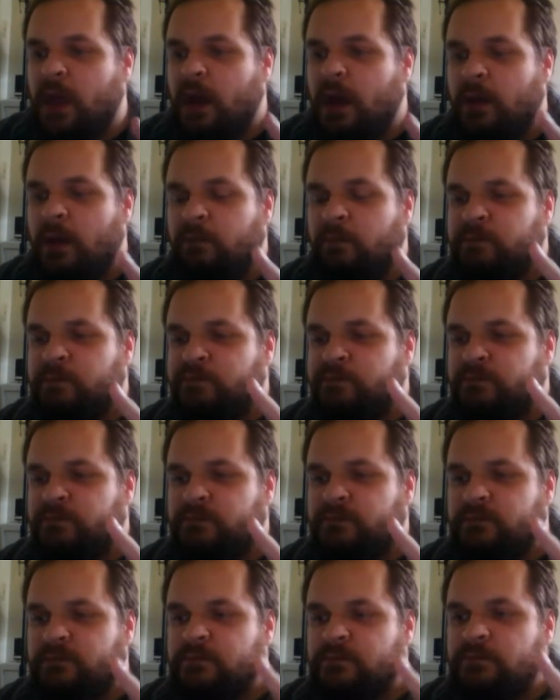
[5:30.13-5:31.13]
And
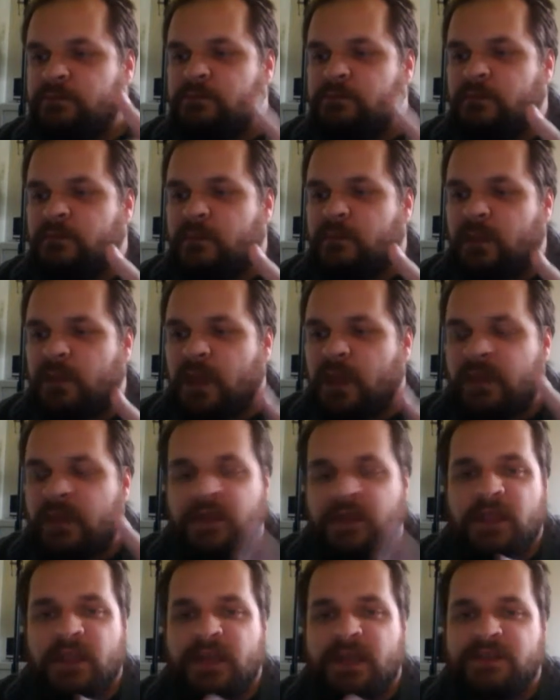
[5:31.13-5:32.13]

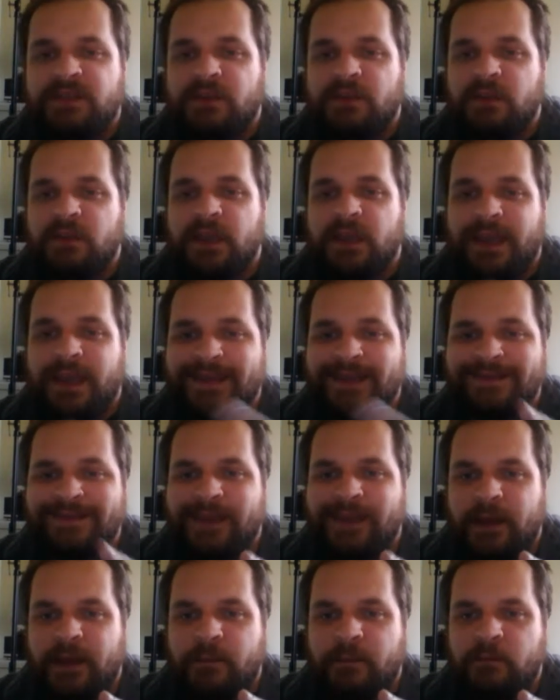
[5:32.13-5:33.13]
then the last thing you're looking at is
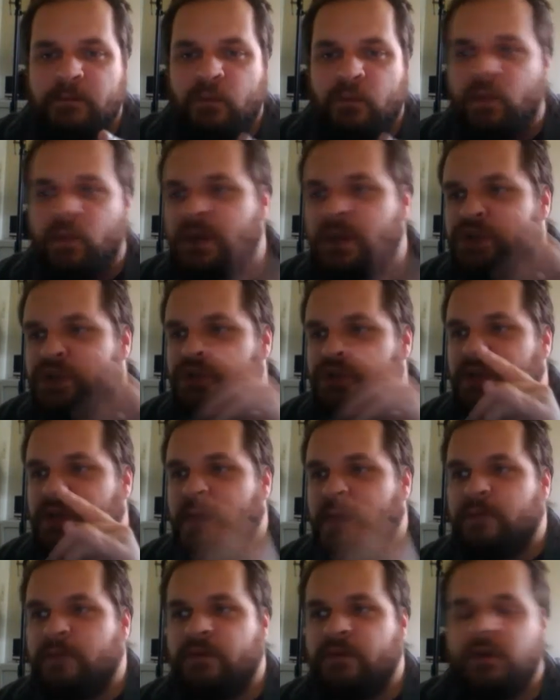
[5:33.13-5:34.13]
time. What is your
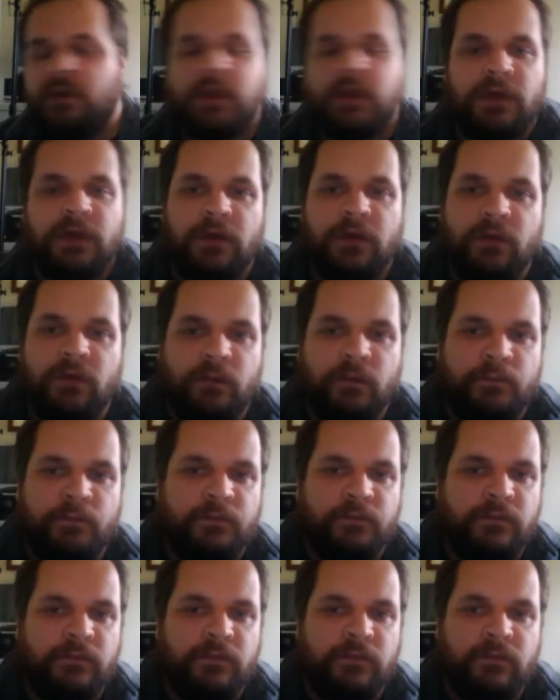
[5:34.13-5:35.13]
time for your end goal?
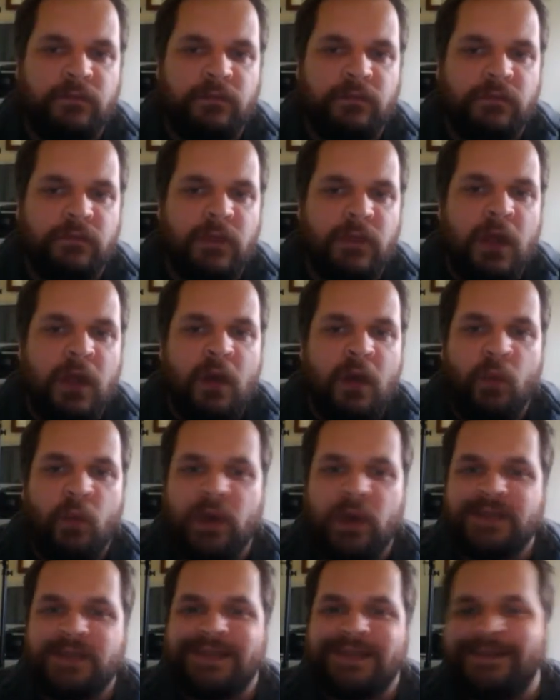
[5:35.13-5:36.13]

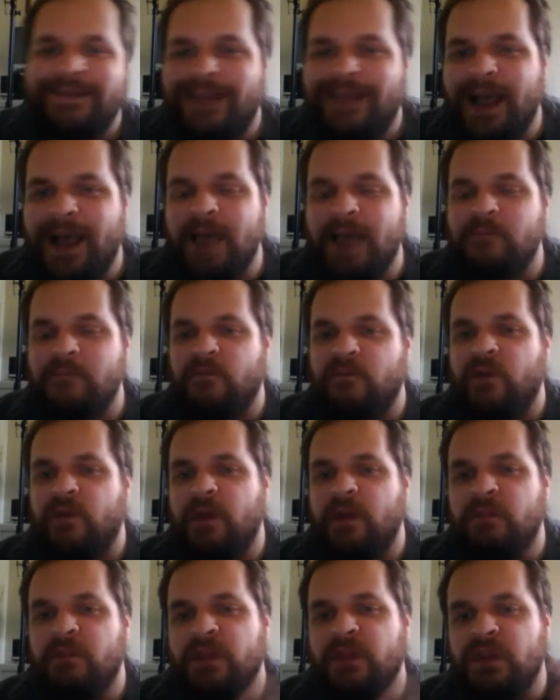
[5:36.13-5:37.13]
What is the time
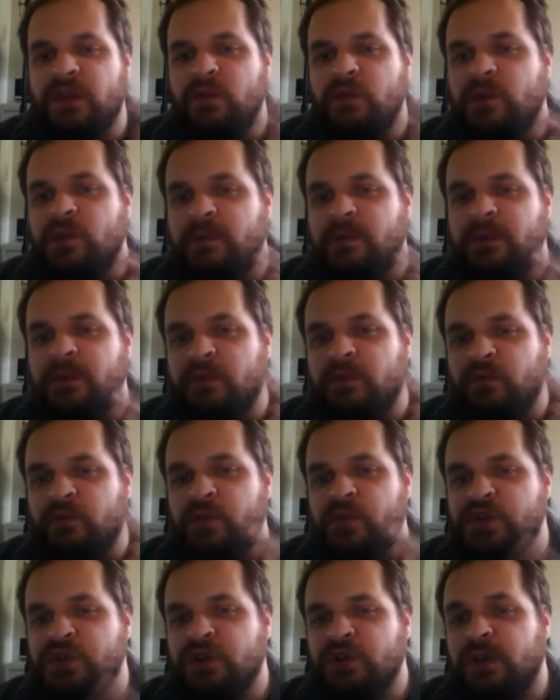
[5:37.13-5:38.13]
frame that you want to be able to
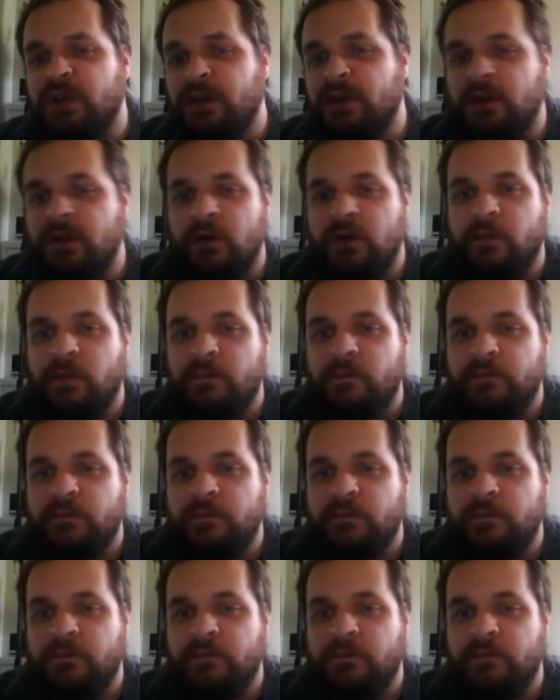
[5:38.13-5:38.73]
reach your end goal?